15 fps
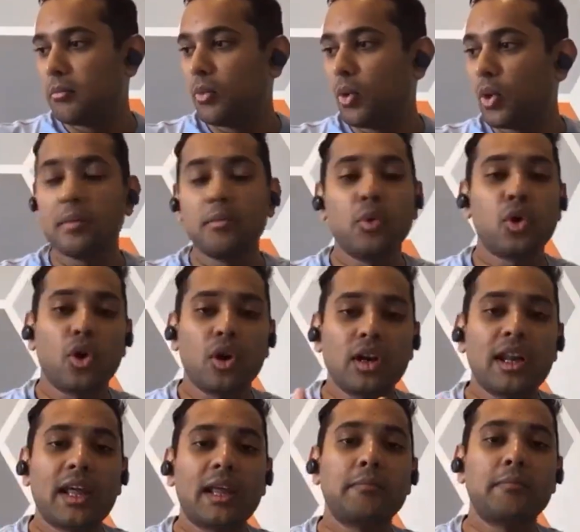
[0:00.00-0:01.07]
More and more
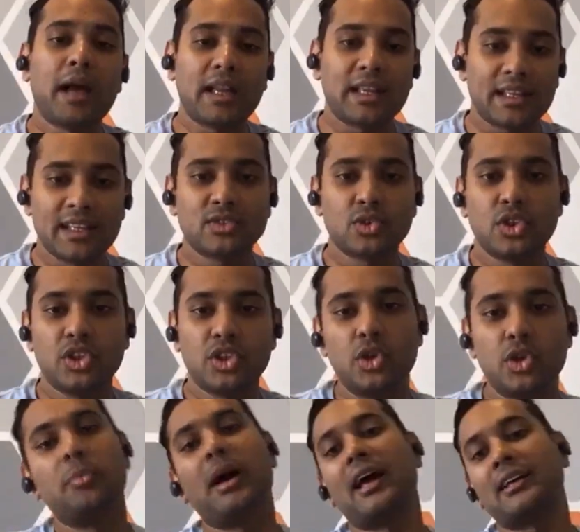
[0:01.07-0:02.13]
online banking, so
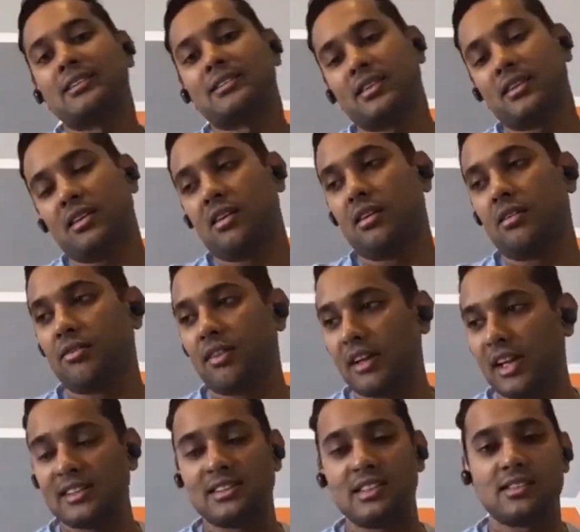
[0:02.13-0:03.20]
neobanks,
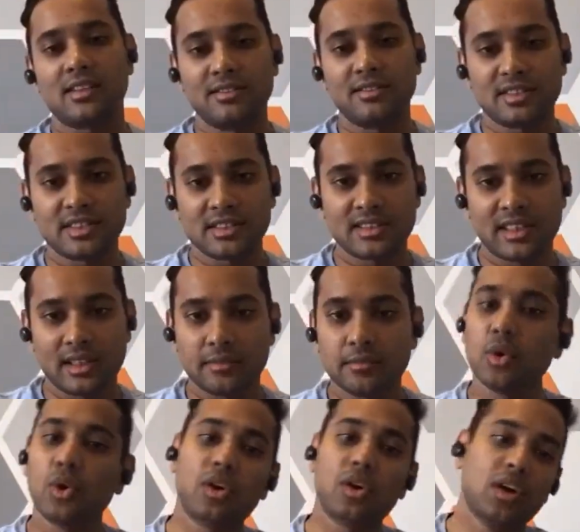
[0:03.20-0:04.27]
financial services that
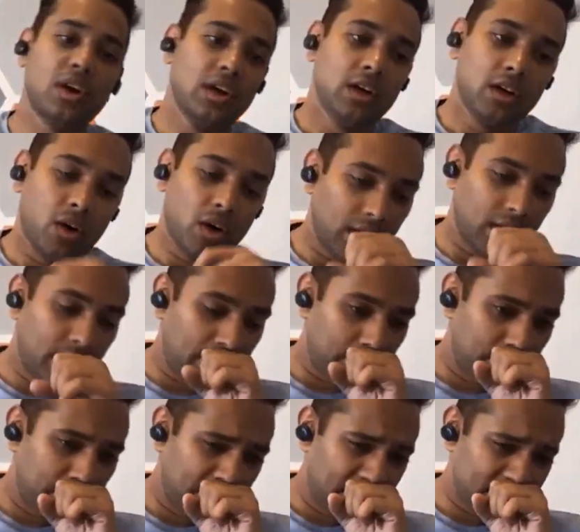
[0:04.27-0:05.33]
are more
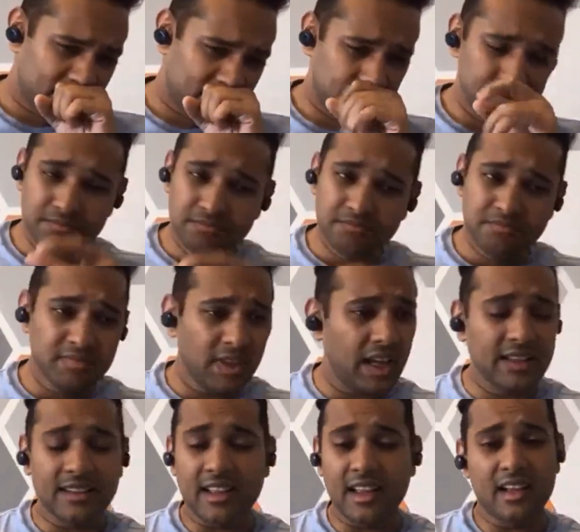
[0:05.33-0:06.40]
online based,
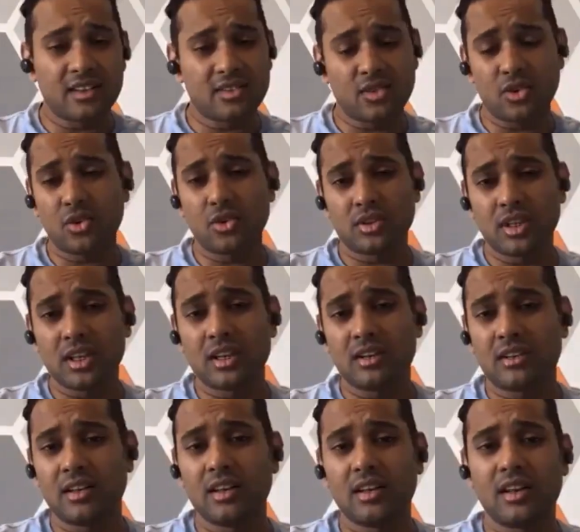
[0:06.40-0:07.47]
healthcare. So
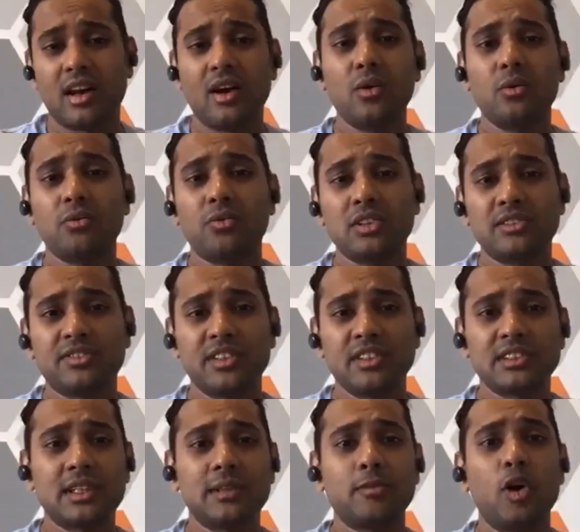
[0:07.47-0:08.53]
till now, for the
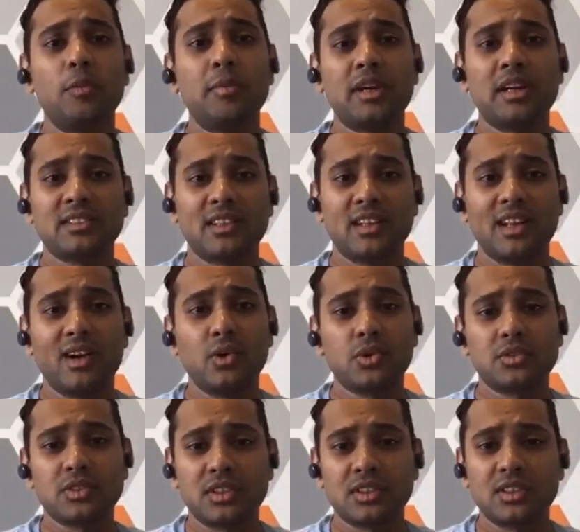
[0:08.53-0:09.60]
first time, government has
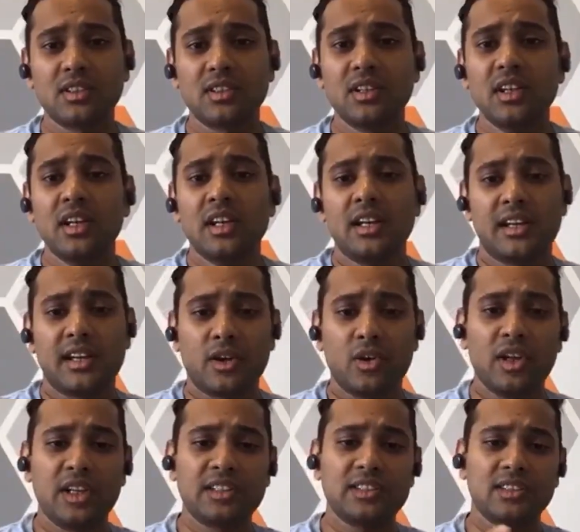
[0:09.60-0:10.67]
allowed certain
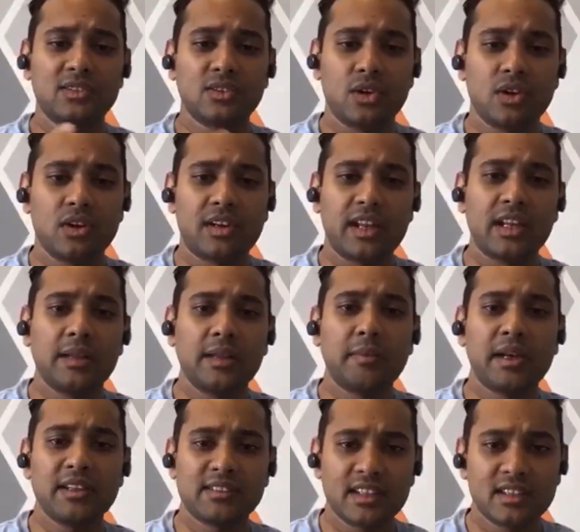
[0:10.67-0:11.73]
regulations on
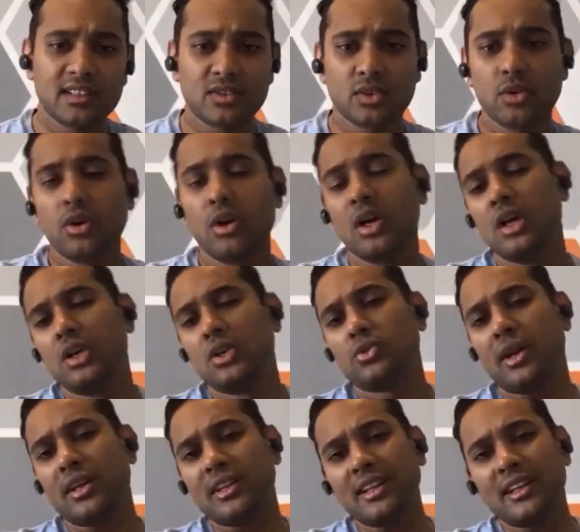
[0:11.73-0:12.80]
telemedicine. So
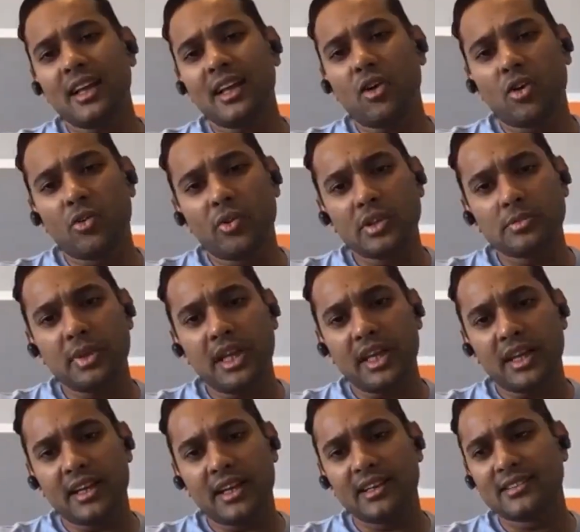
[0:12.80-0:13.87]
I think there'll always
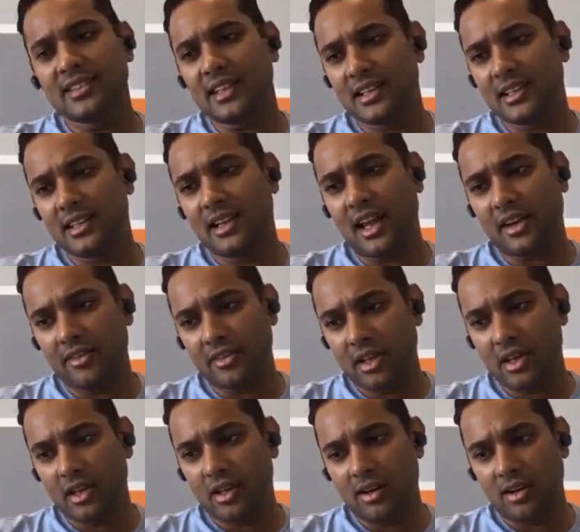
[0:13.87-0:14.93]
be areas that
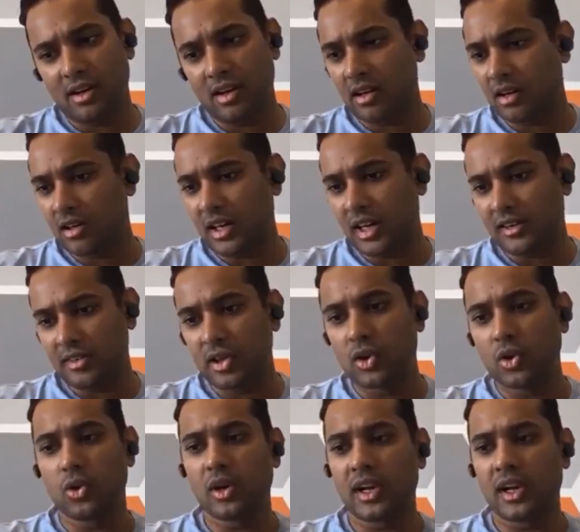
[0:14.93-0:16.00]

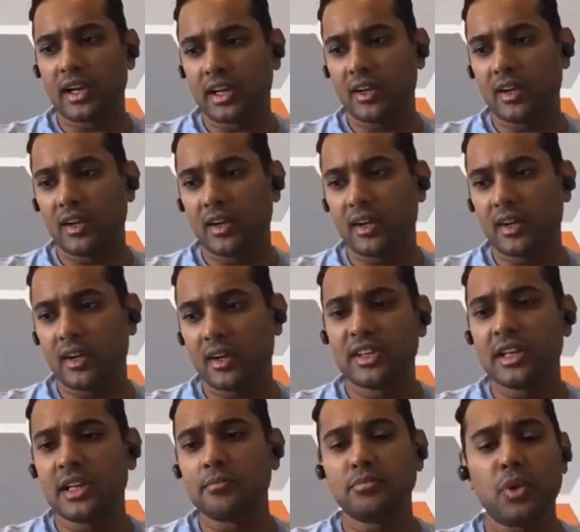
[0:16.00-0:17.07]
will grow right now, right? But
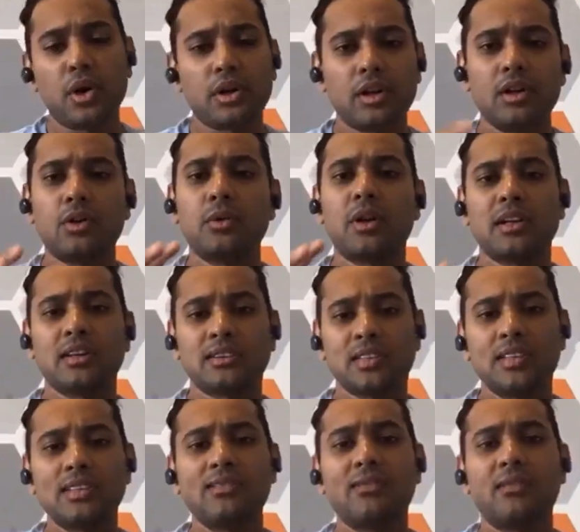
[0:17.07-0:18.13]
it's very important to
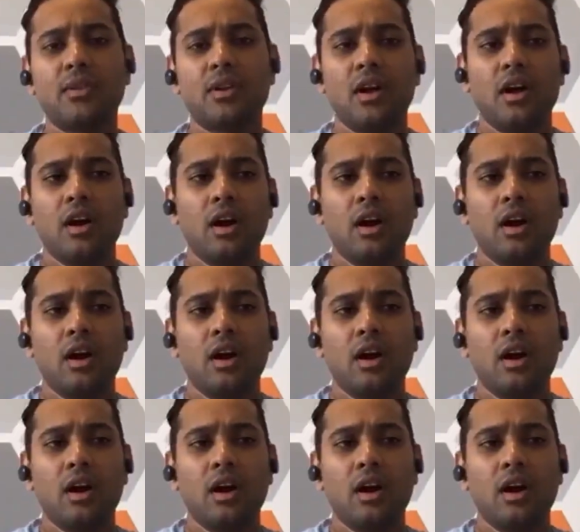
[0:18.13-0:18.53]
understand